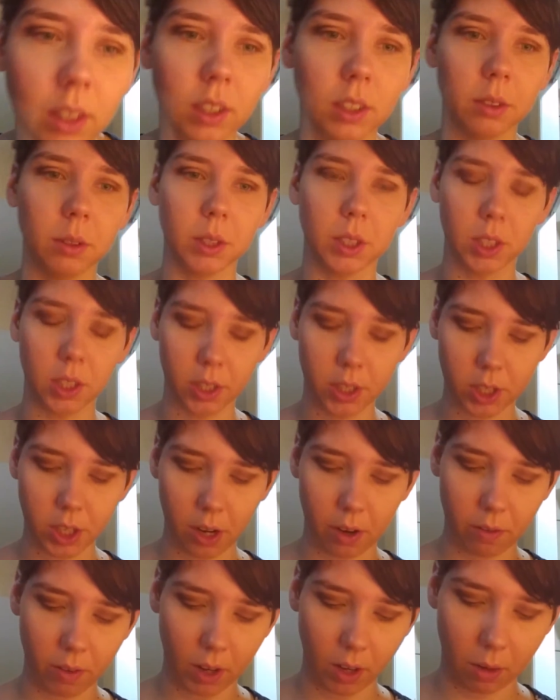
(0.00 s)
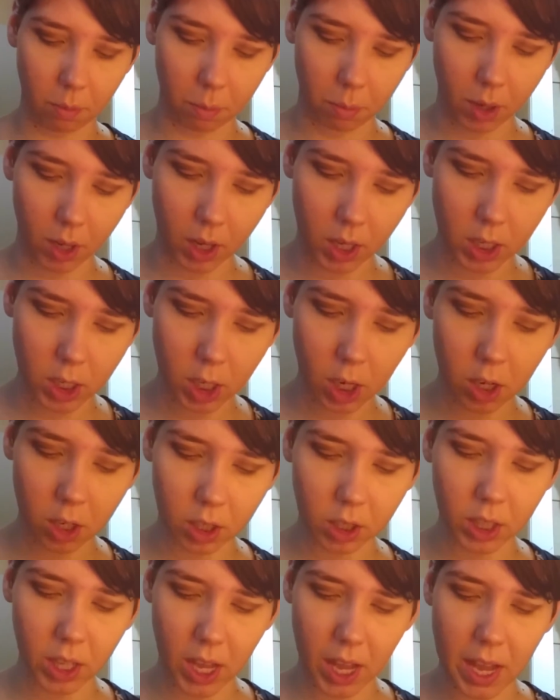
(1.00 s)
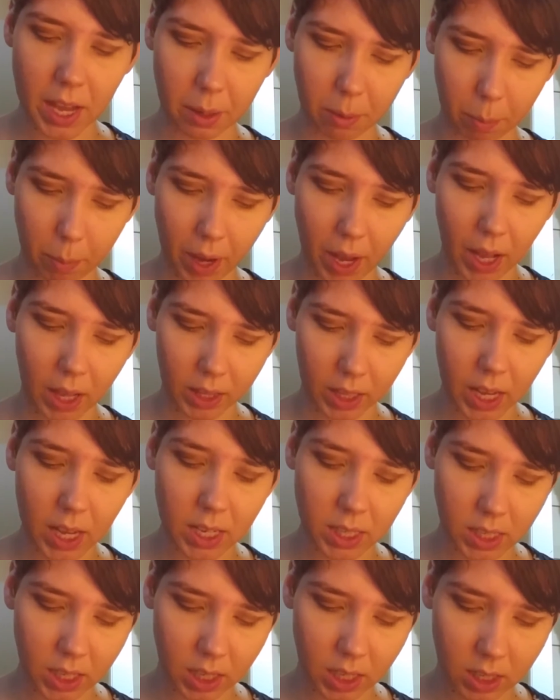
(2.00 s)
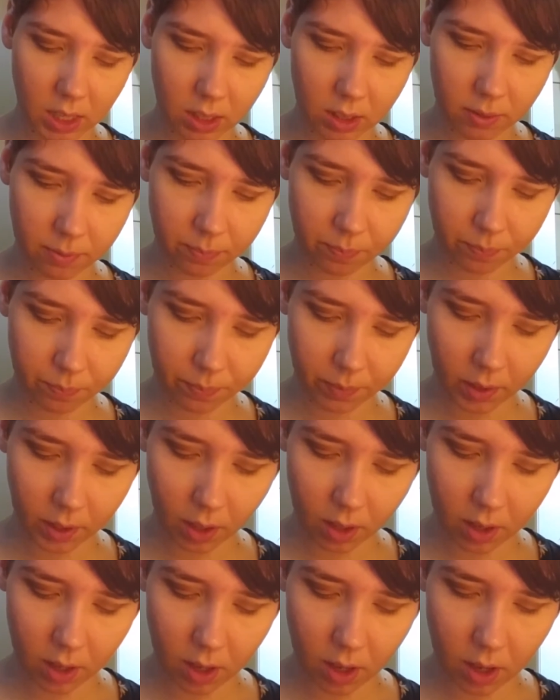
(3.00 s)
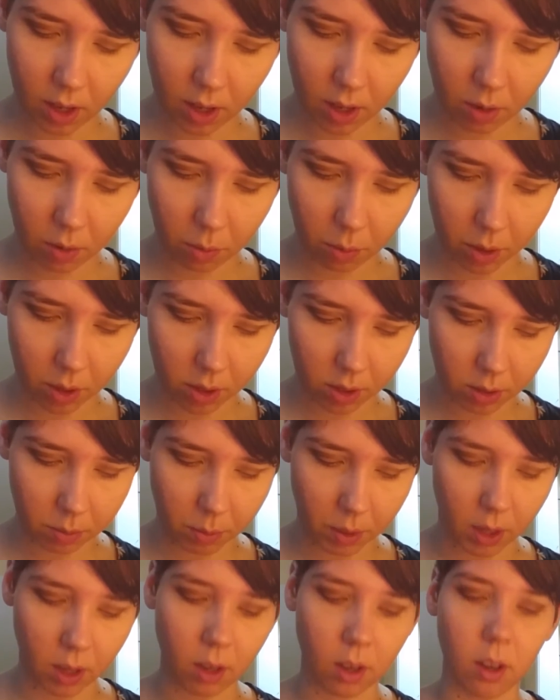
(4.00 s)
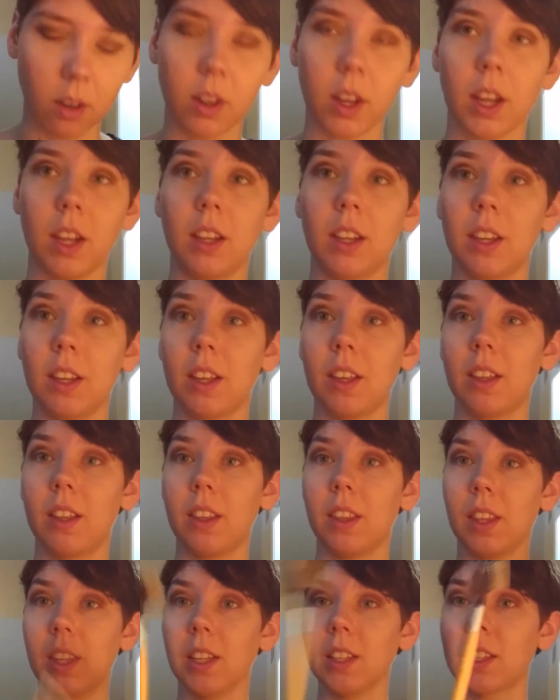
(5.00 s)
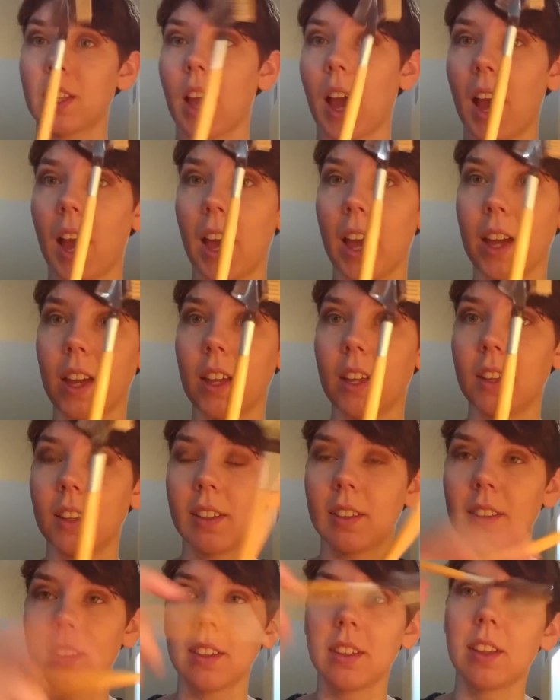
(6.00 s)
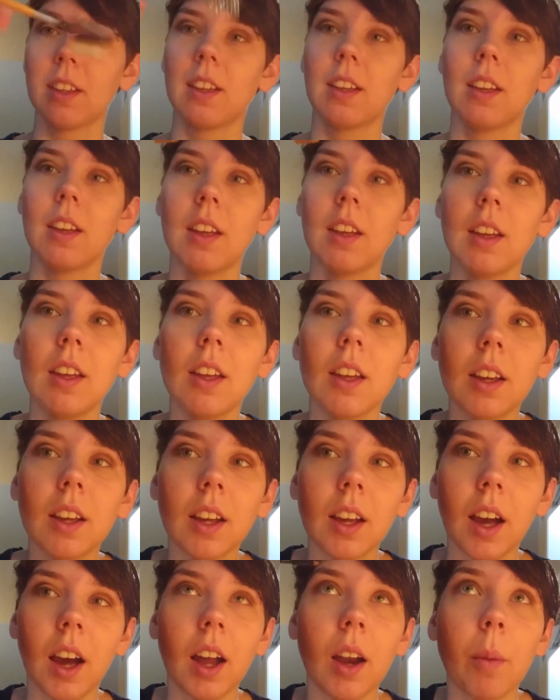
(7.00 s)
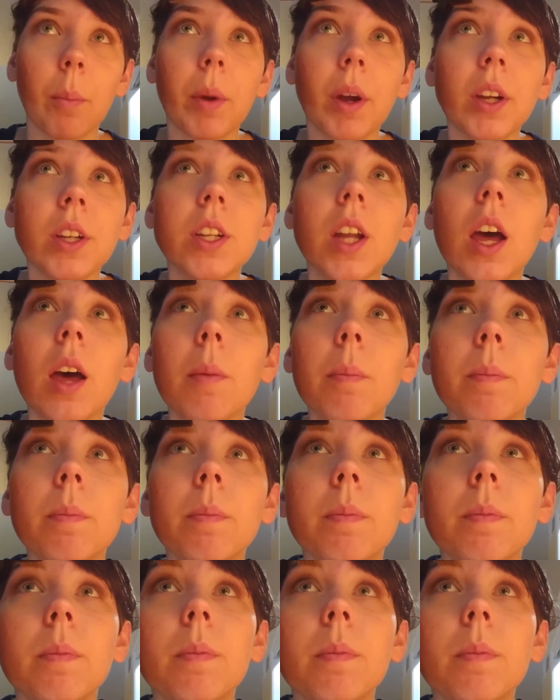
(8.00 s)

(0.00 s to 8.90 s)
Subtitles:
There was a shaving in my Tartelette palette. Where's my... Okay. This guy. Gotta brush up.